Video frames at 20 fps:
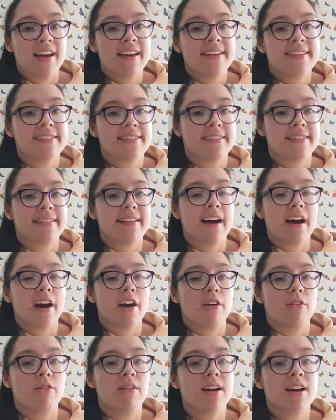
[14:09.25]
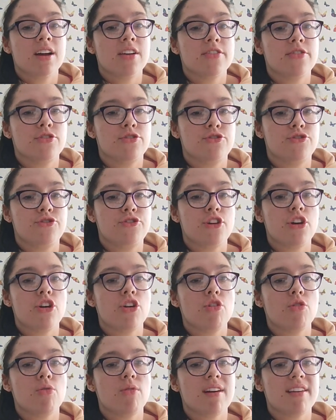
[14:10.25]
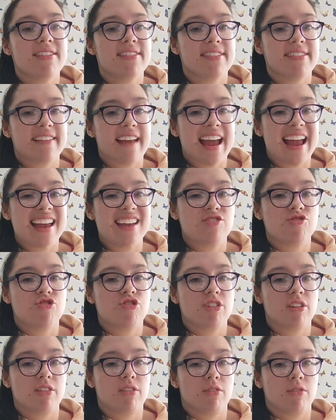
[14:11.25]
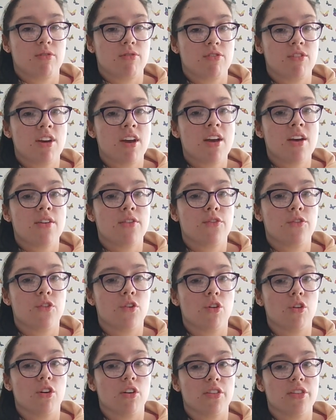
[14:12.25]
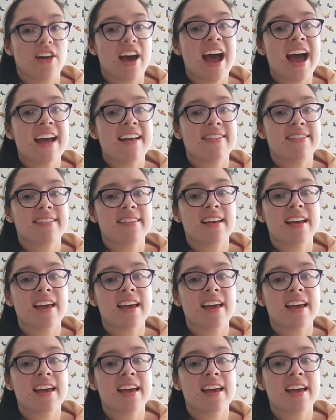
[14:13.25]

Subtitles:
So do stay tuned for that.